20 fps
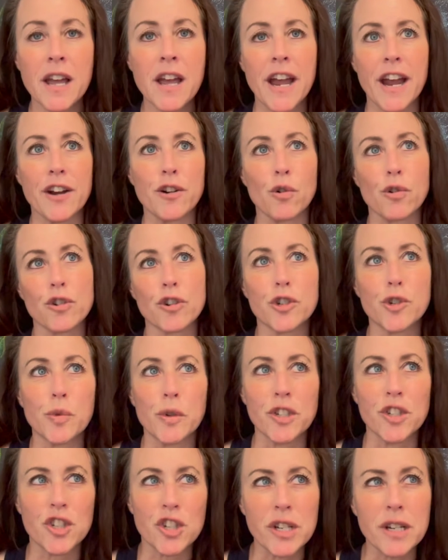in order to
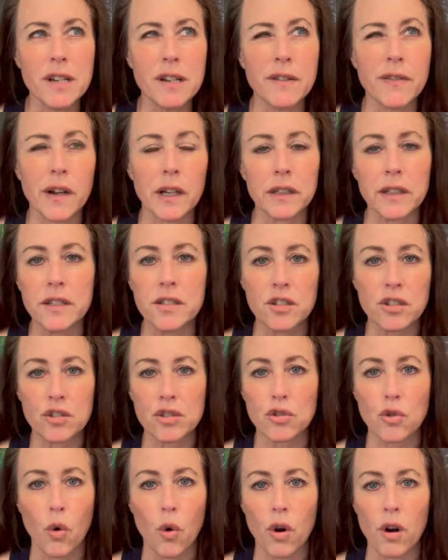achieve at least a
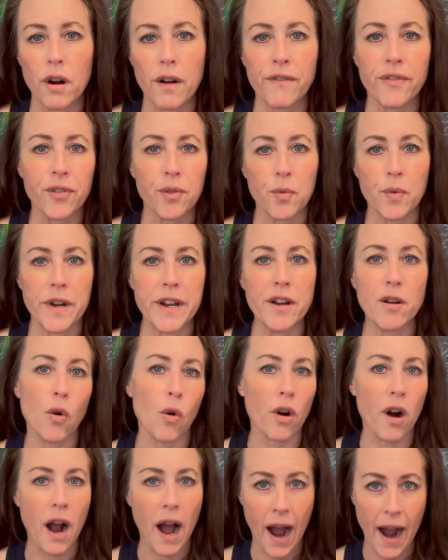score of 3
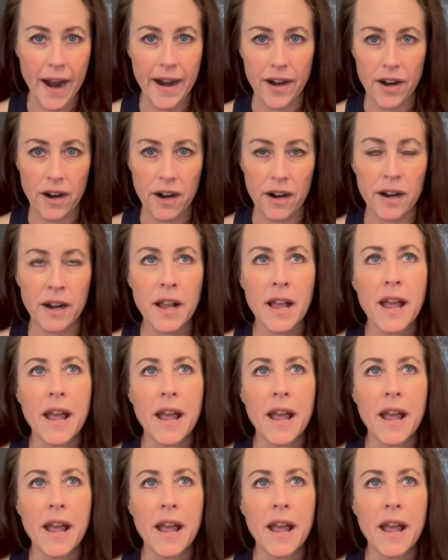or higher.